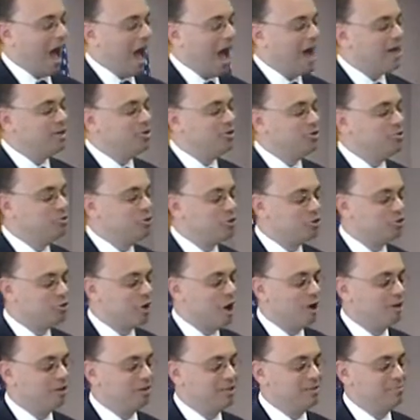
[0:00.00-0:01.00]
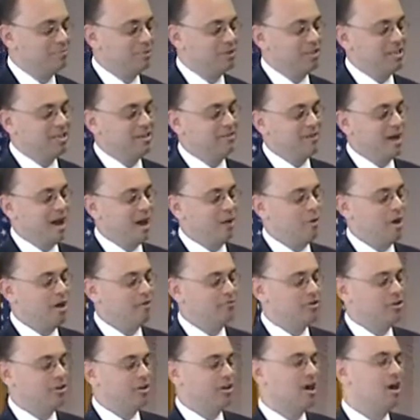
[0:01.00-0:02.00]
I do strongly believe,
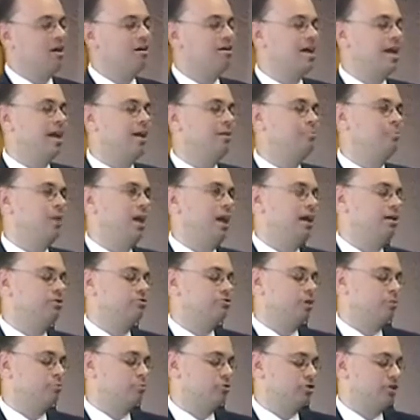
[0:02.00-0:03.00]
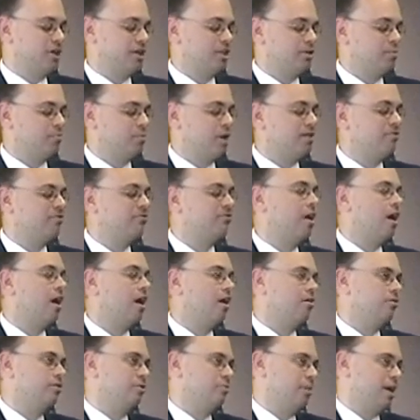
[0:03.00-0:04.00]
however, that our campaign represents by
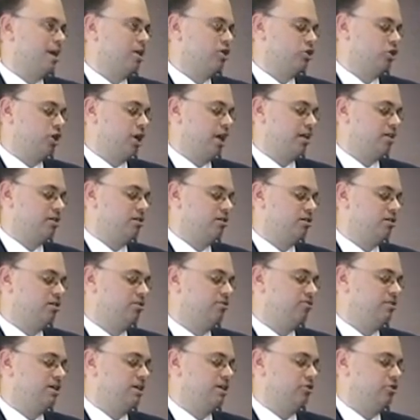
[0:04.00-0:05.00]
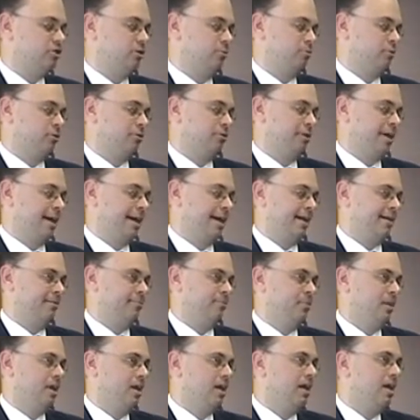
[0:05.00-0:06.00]
far the best chance to defeat Jim Moran.
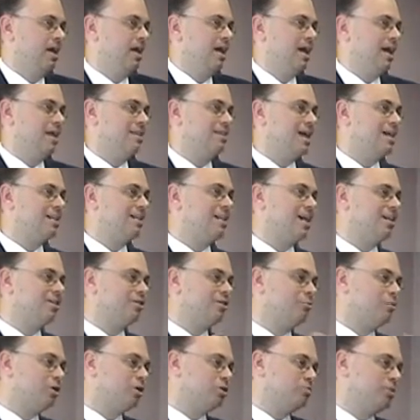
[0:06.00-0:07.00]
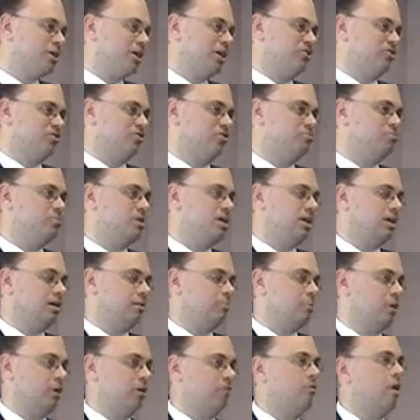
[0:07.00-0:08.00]
And that's not so much because of
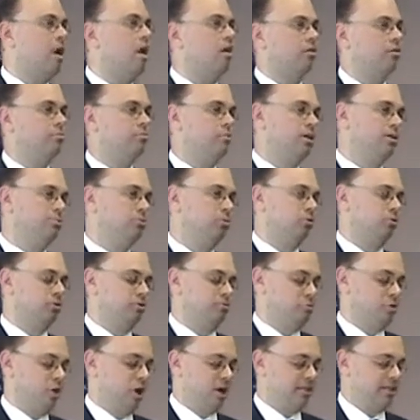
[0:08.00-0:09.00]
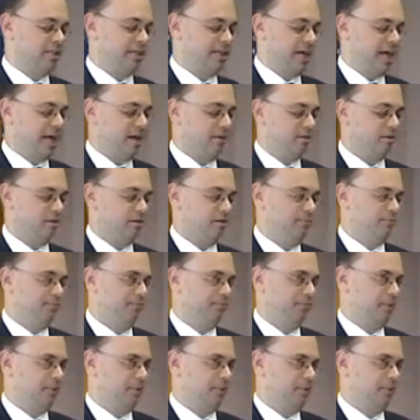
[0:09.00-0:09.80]
me, but of all the people we've brought together.